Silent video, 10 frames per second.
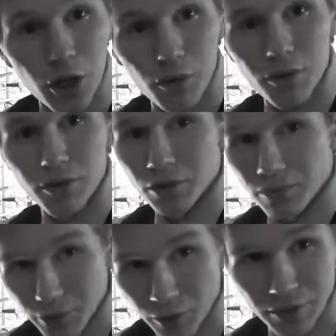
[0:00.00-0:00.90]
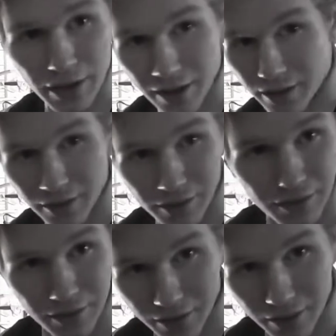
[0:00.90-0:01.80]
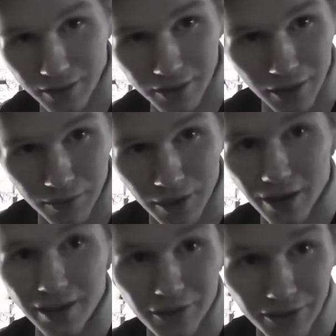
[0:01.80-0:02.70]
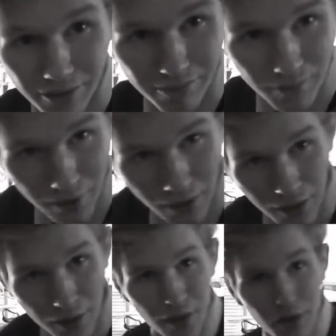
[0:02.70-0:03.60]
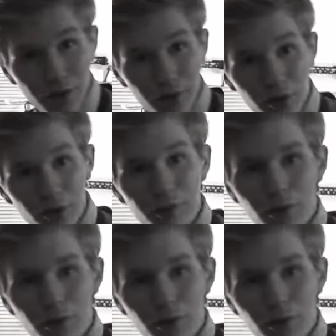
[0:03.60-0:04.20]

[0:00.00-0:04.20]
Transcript: joke, so don't take any of this th stuff uh, literally. So your